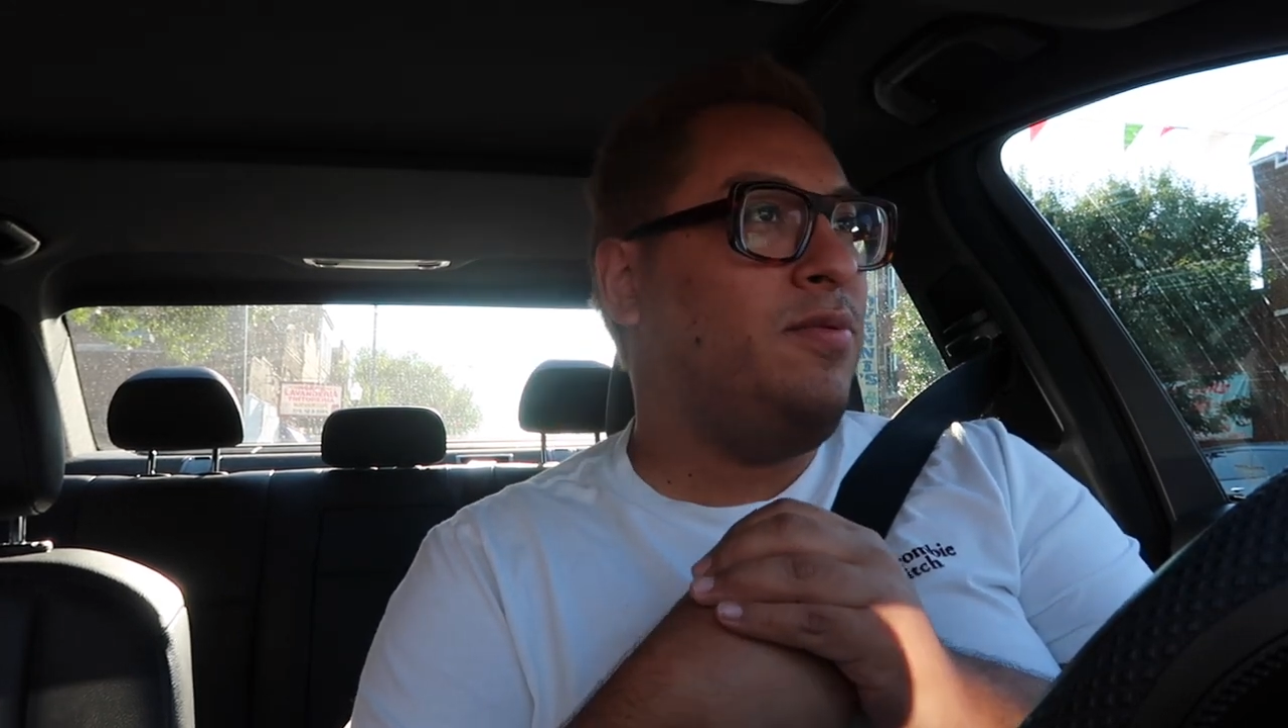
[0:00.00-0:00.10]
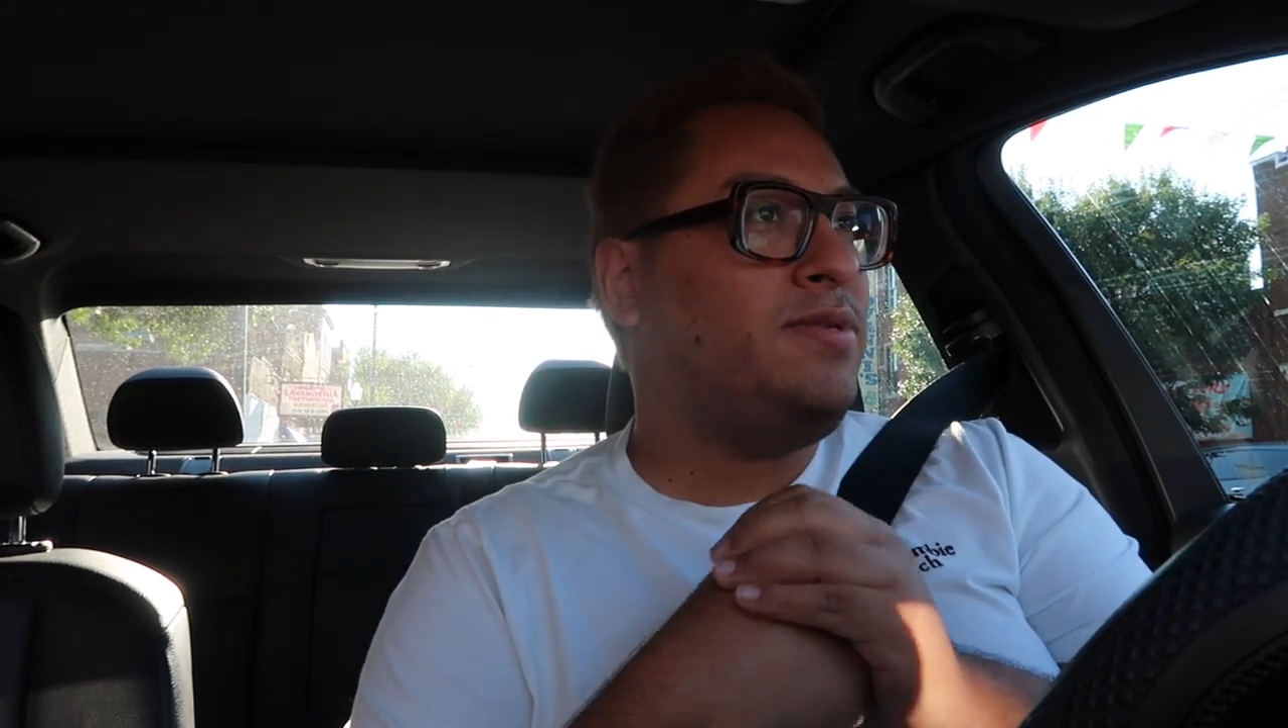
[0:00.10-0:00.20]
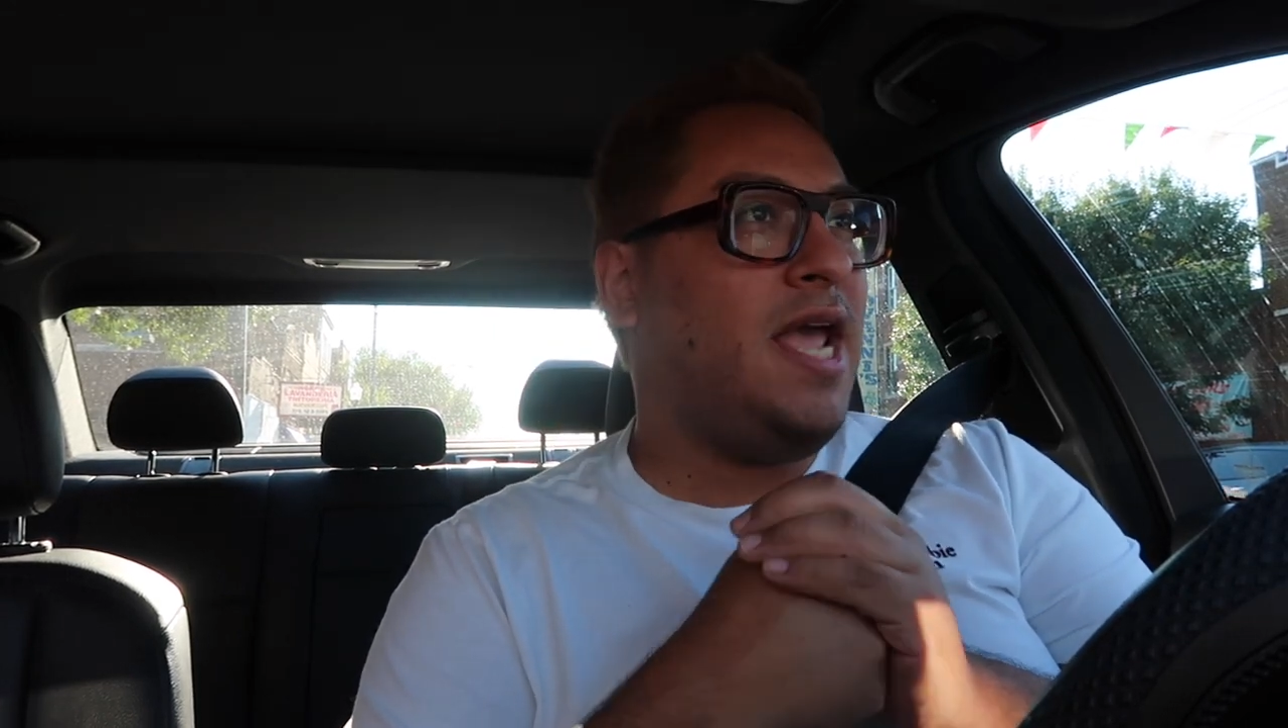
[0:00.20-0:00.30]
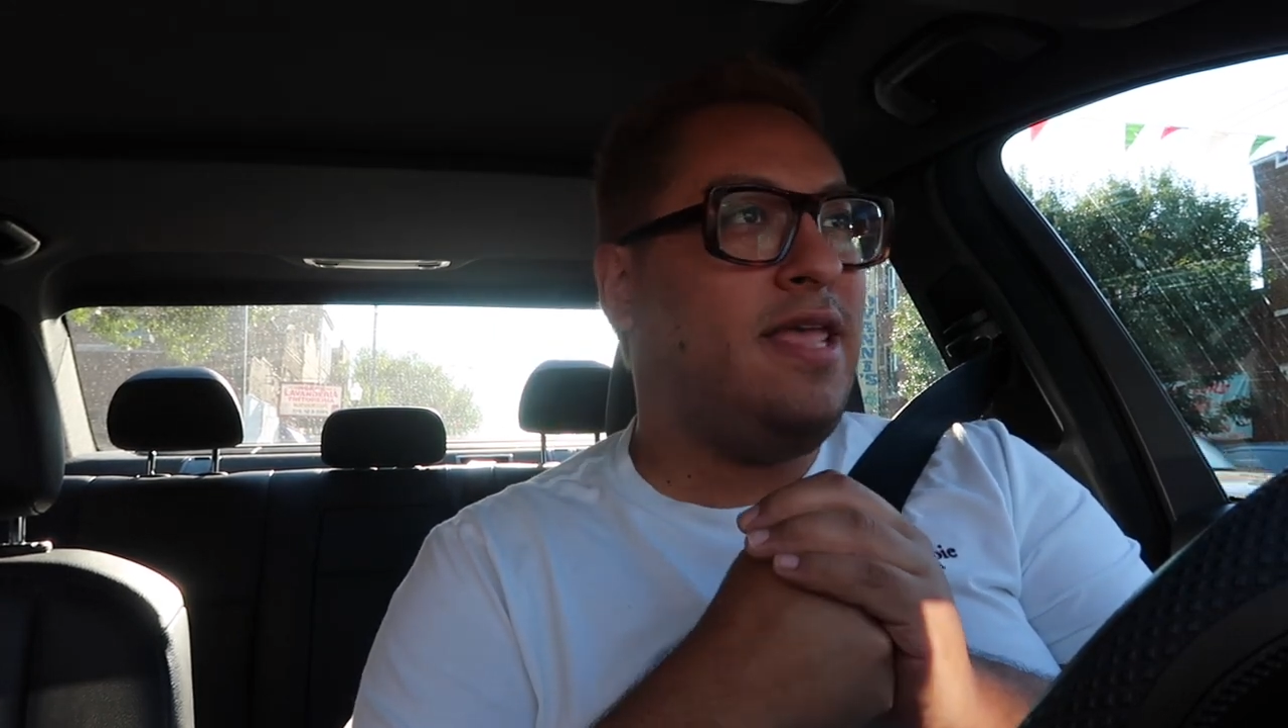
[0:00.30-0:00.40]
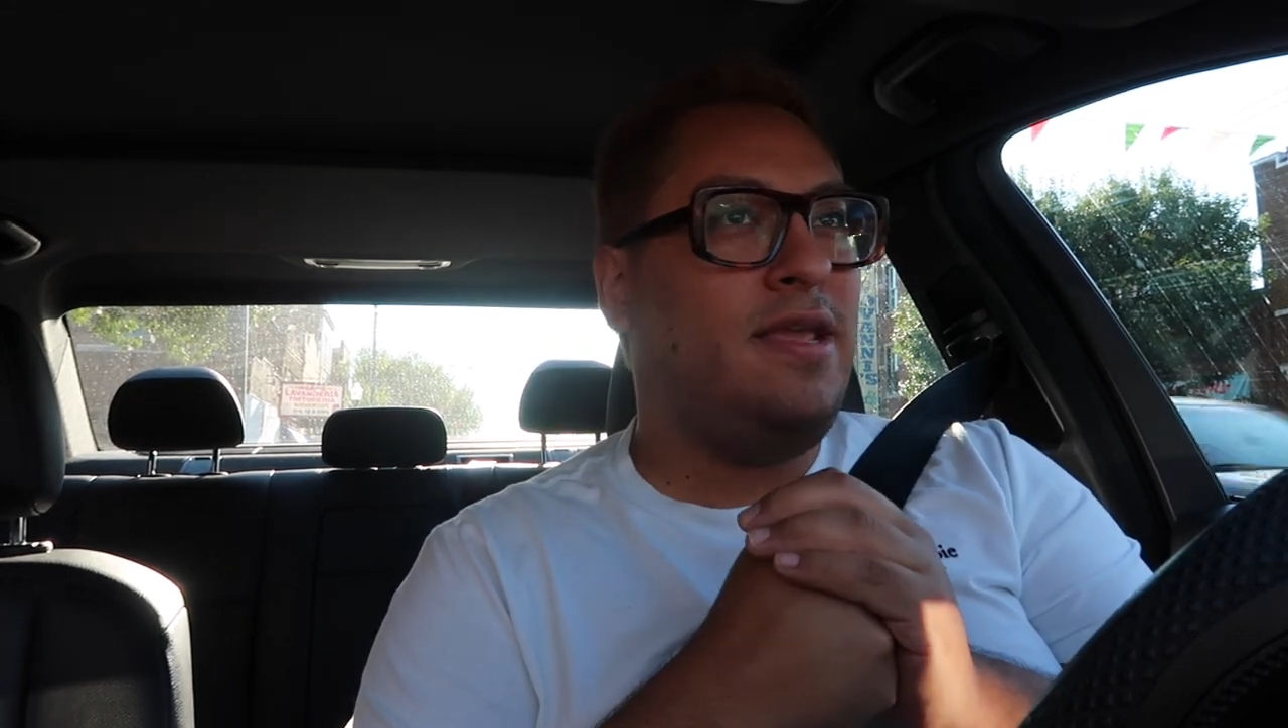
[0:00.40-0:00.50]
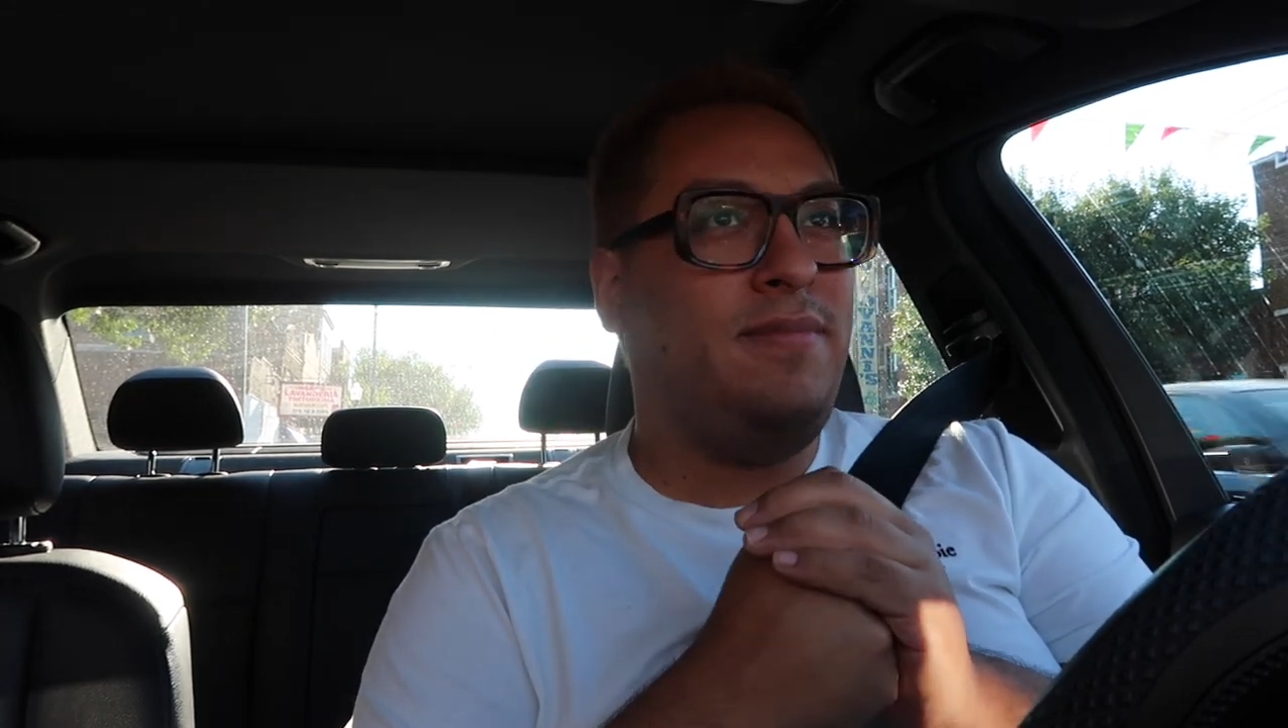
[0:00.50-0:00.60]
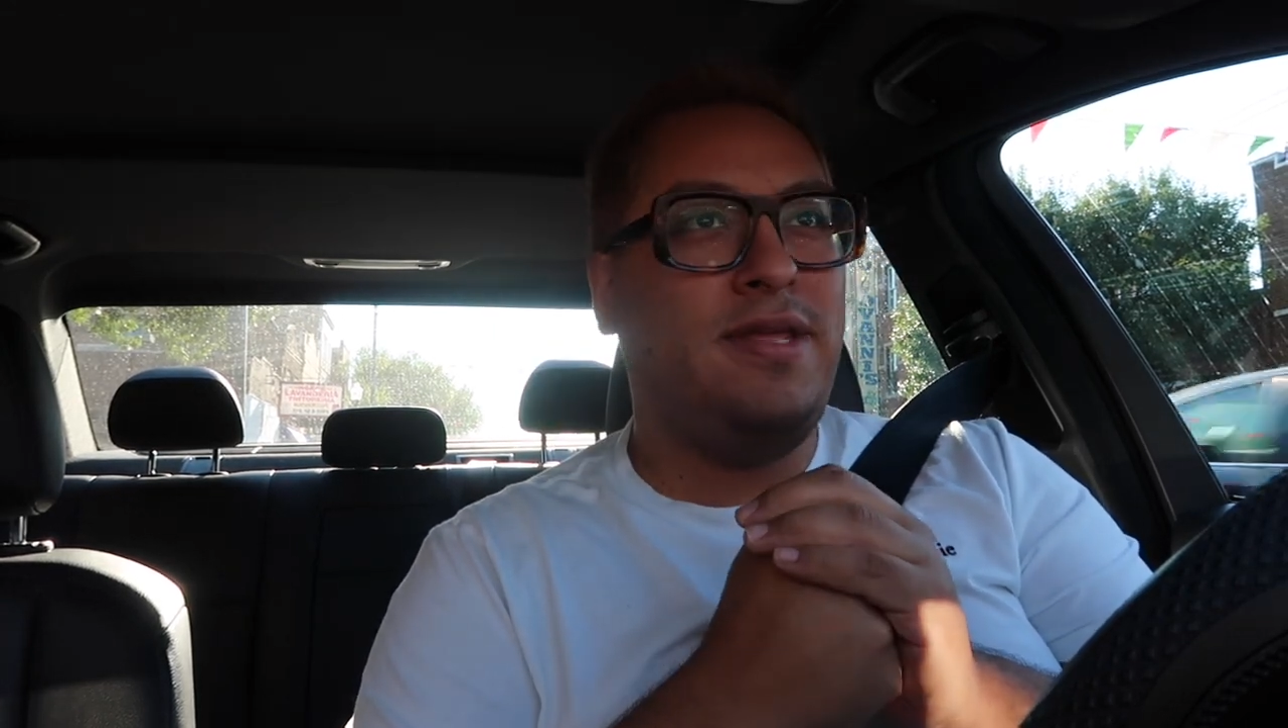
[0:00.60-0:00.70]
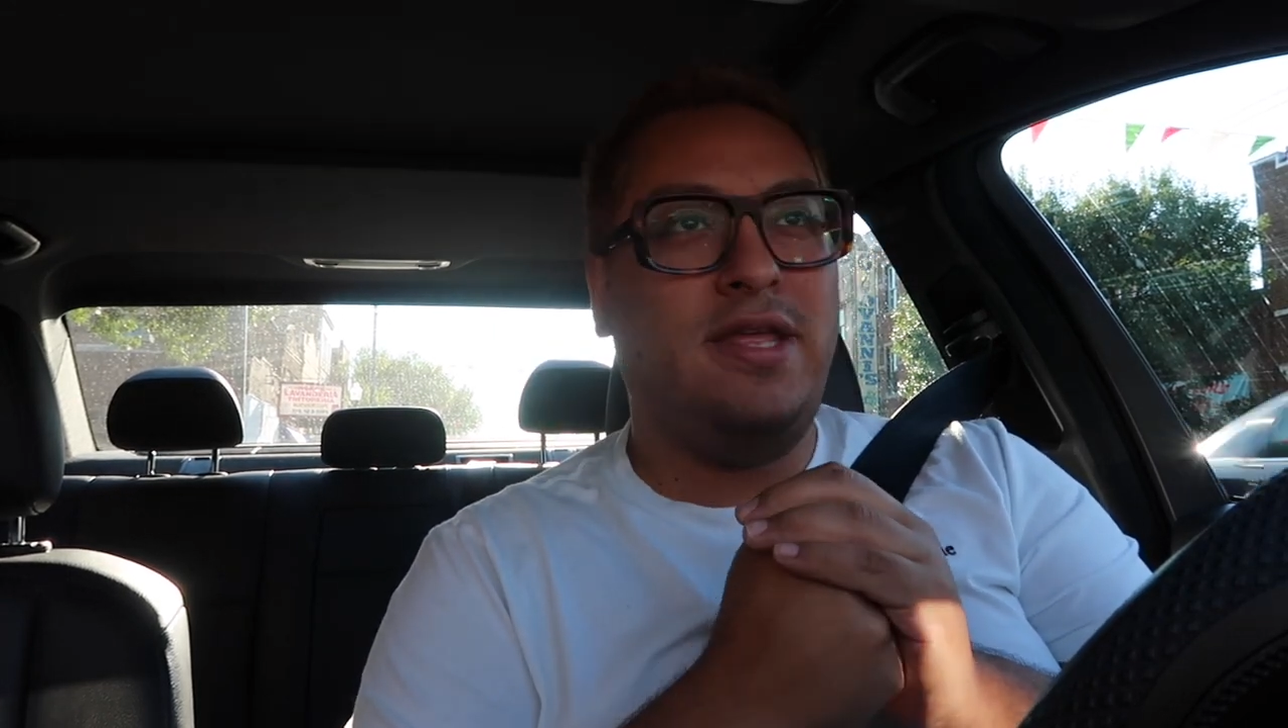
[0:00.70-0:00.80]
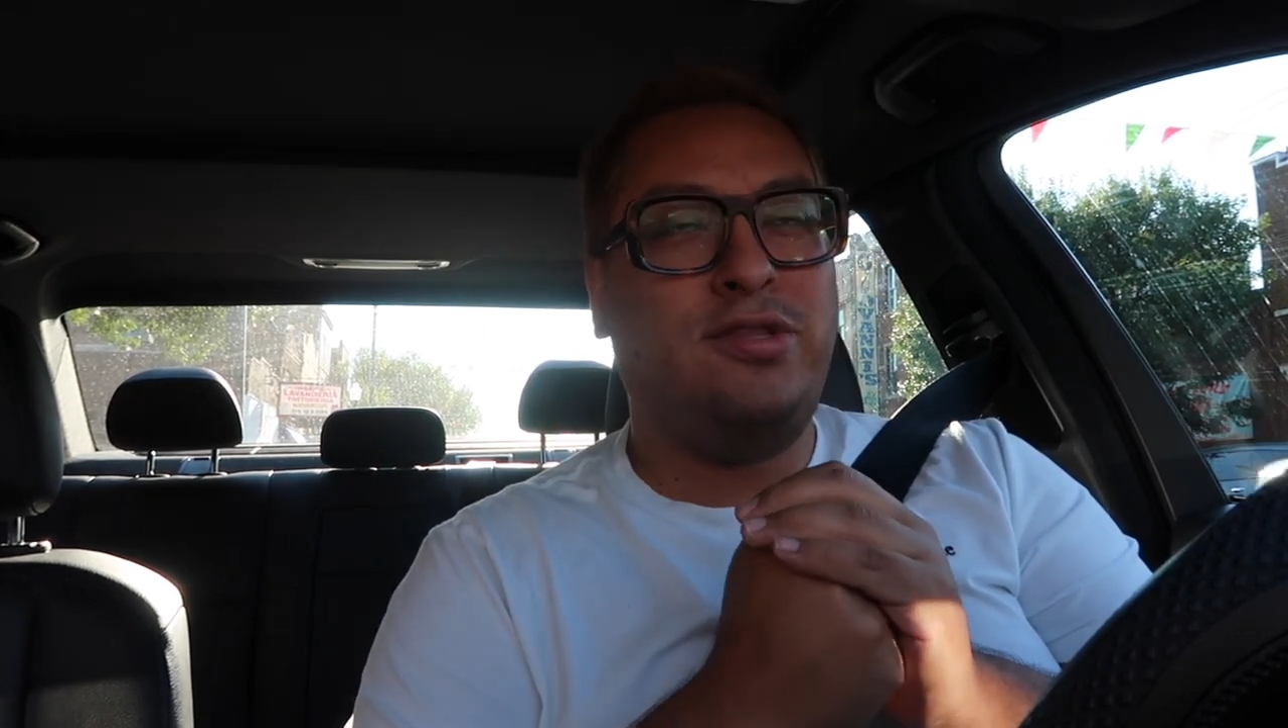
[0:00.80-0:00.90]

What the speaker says: was handing me the